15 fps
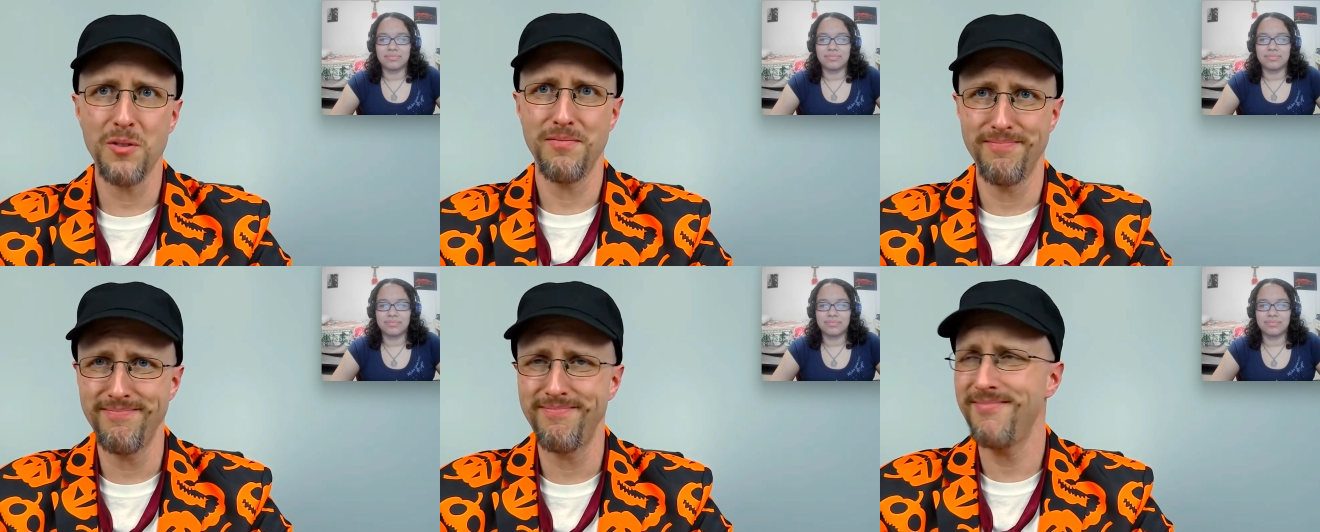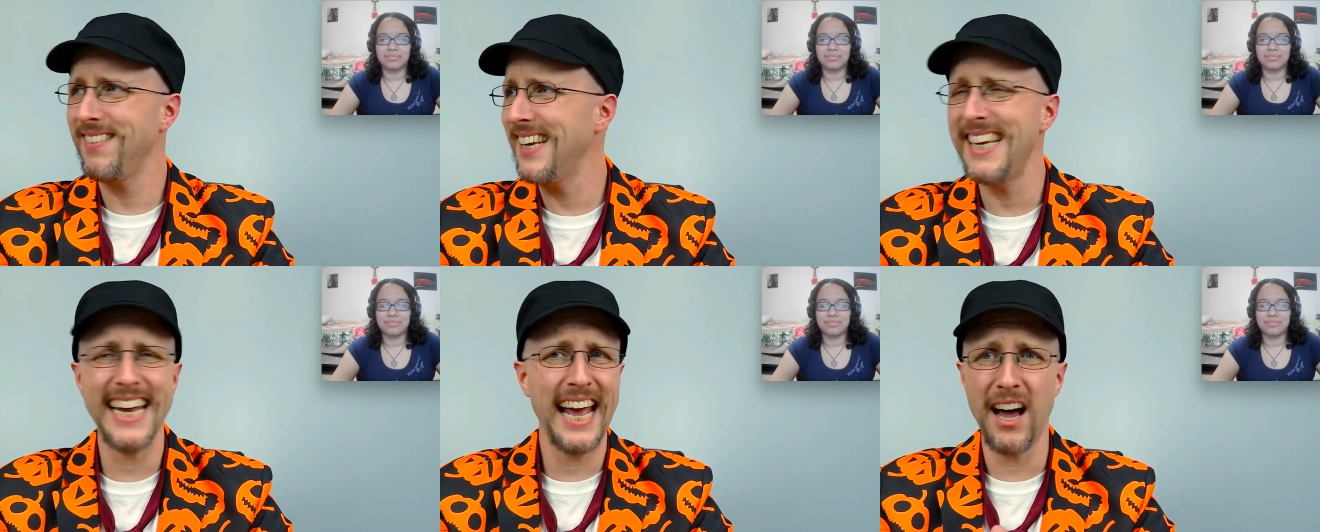
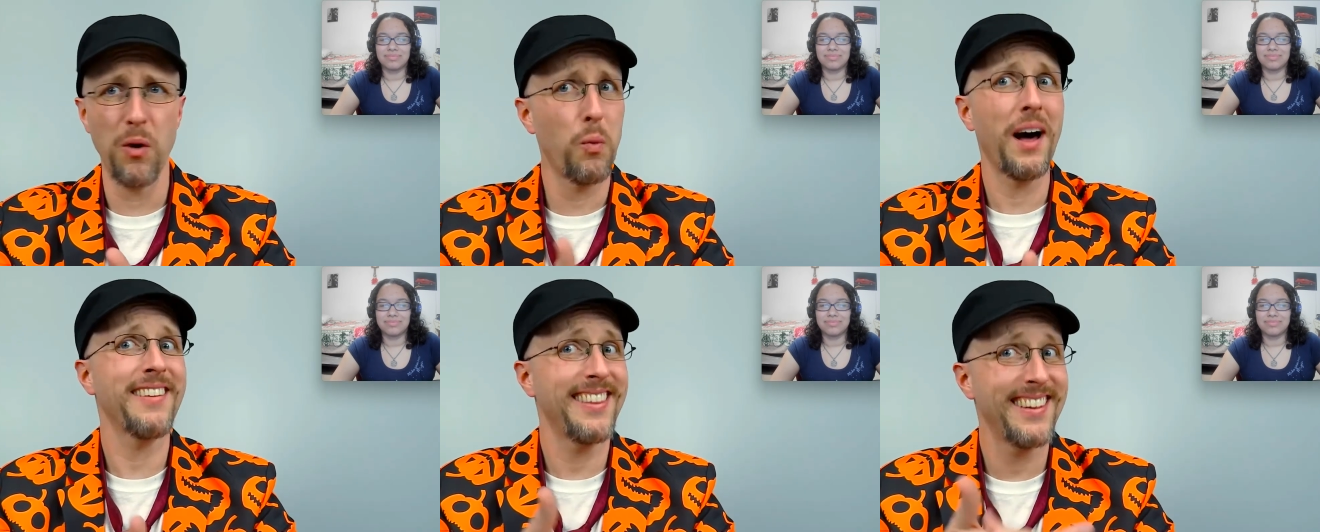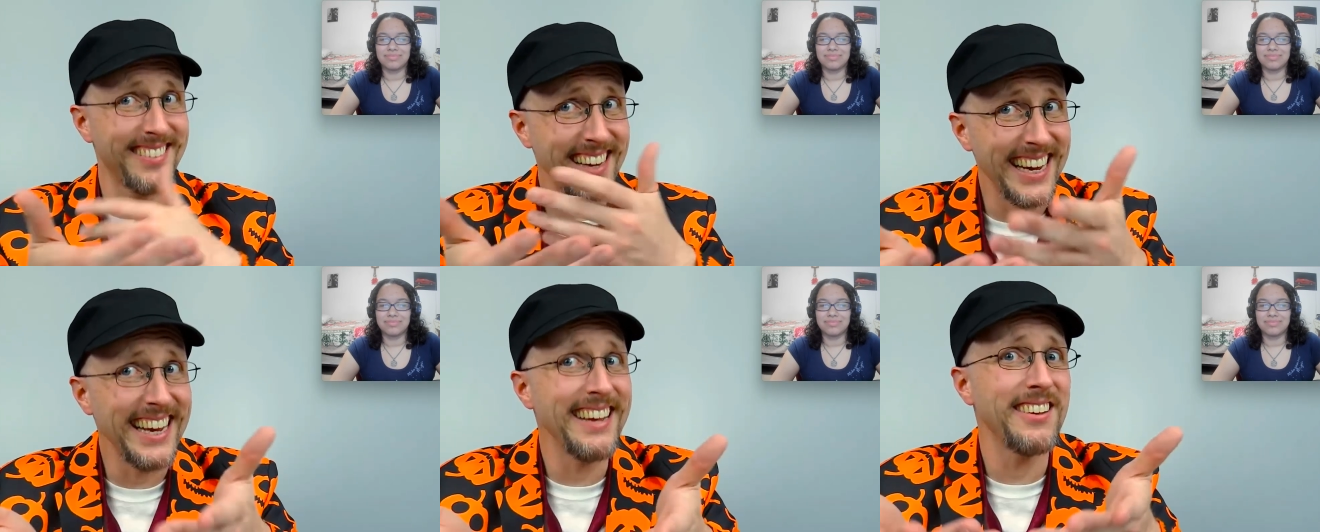Speaker 1: So yeah,
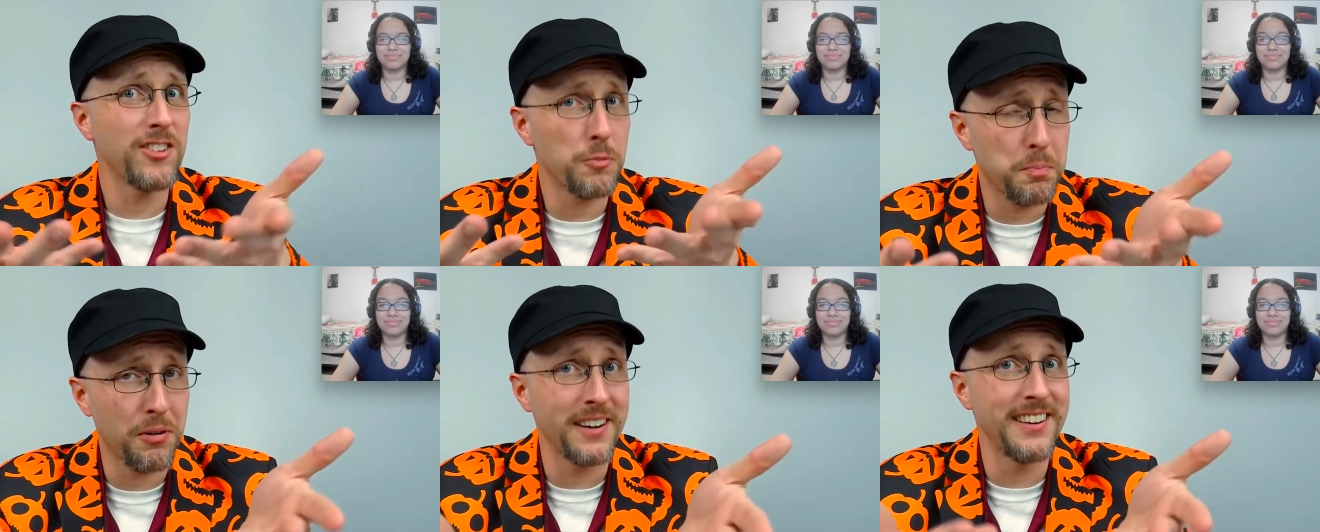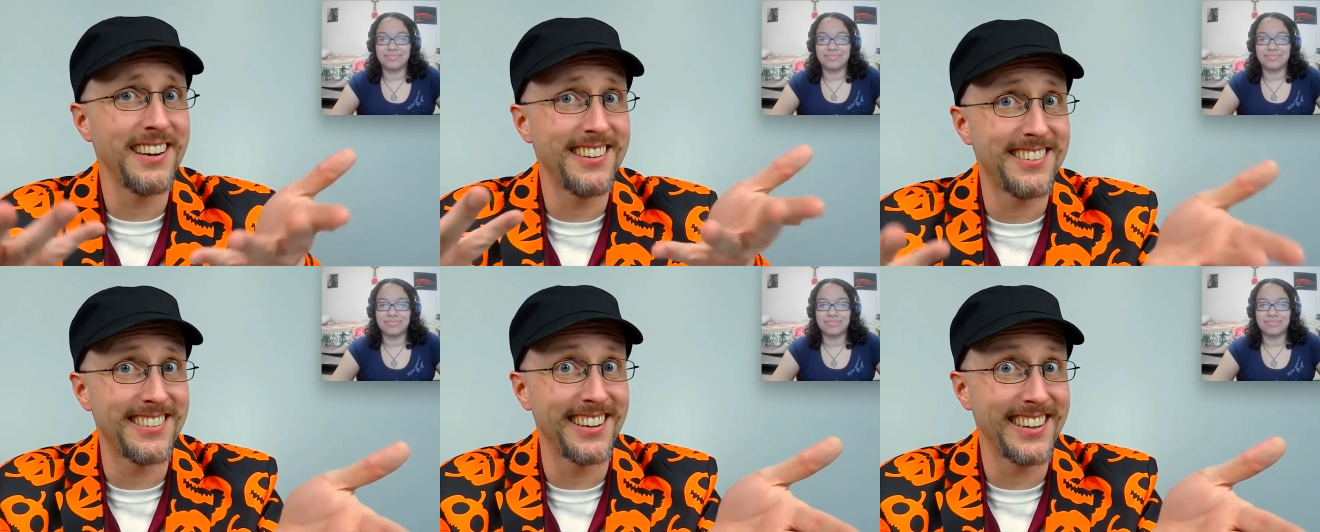while this is
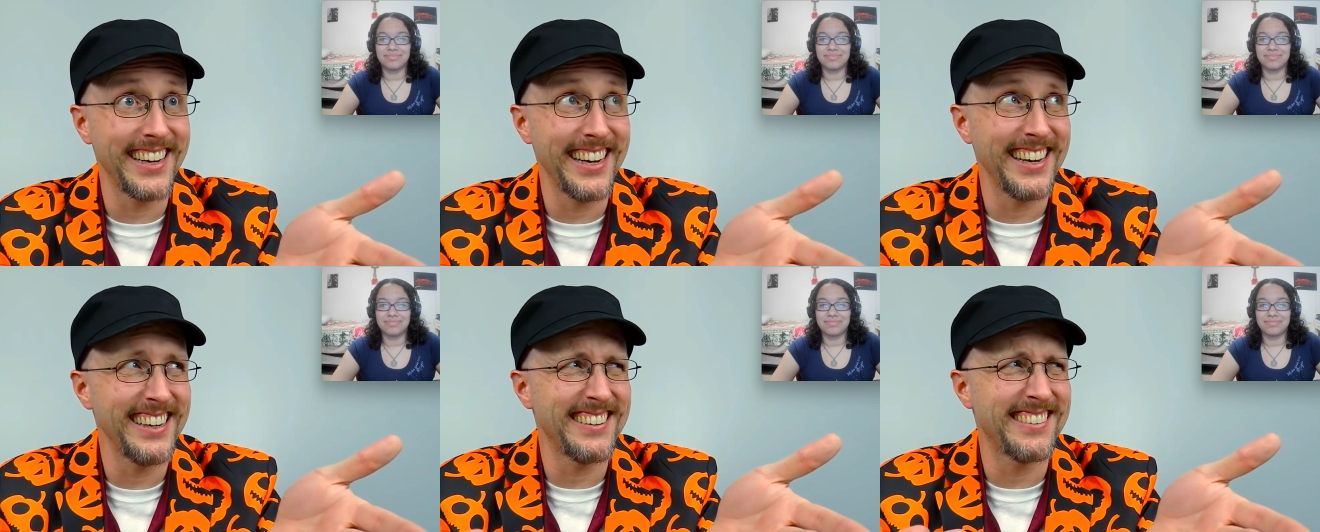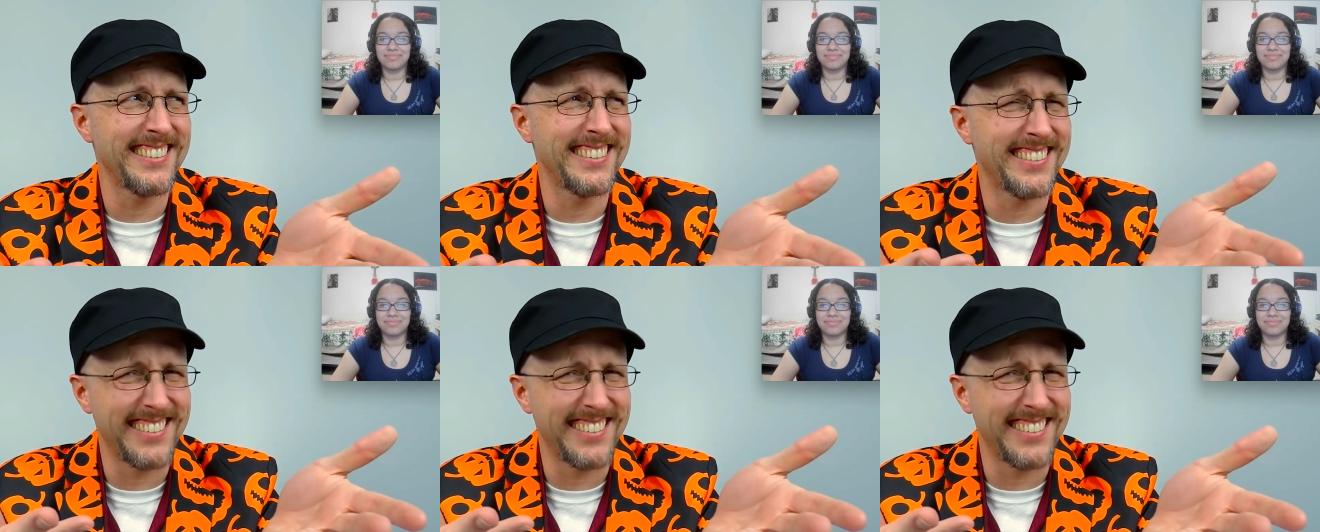pretty silly,